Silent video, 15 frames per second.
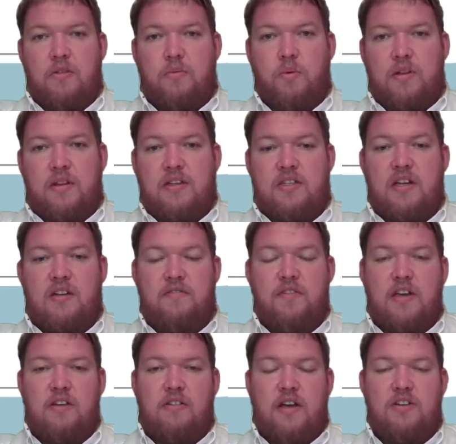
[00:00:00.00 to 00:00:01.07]
What this
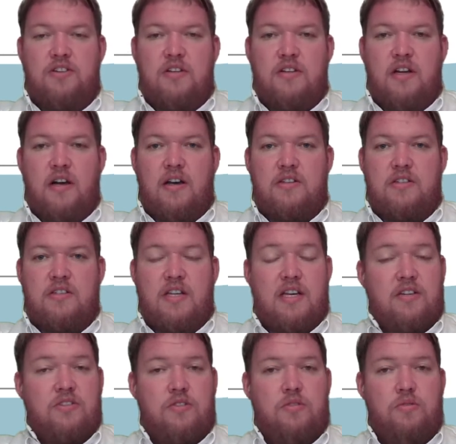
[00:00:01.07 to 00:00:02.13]
configuration does is
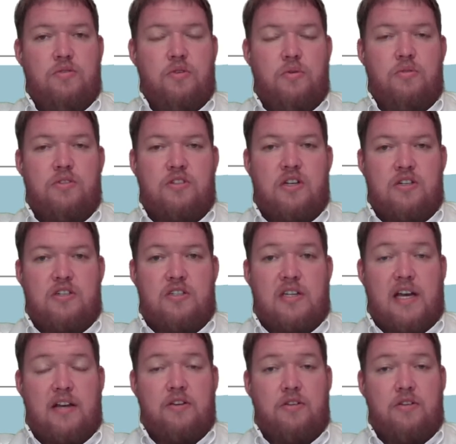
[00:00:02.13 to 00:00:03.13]
takes two tools such as that,